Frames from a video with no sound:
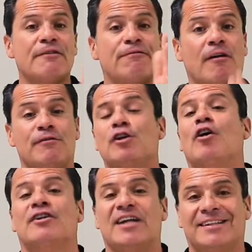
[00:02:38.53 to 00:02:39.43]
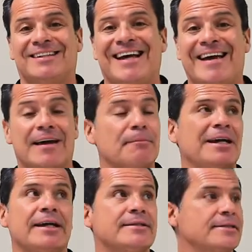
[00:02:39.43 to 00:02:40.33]
to five new contacts a day. That
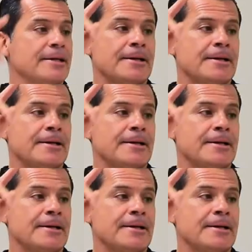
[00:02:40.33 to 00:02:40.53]
means